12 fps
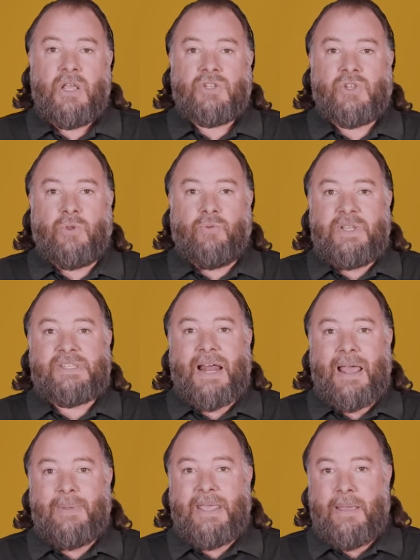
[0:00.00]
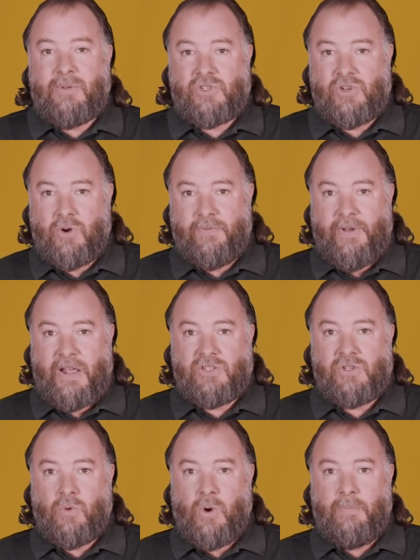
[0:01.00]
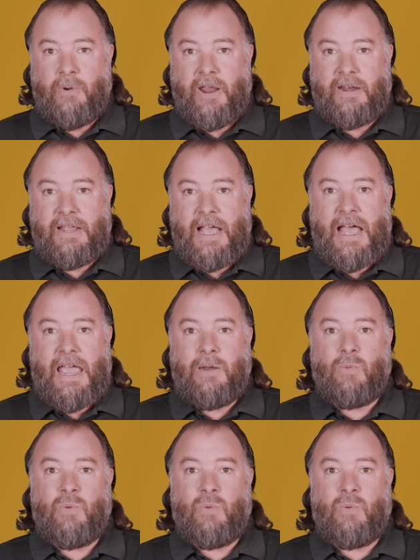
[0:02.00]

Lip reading: So the reason I became a certified StoryBrand guide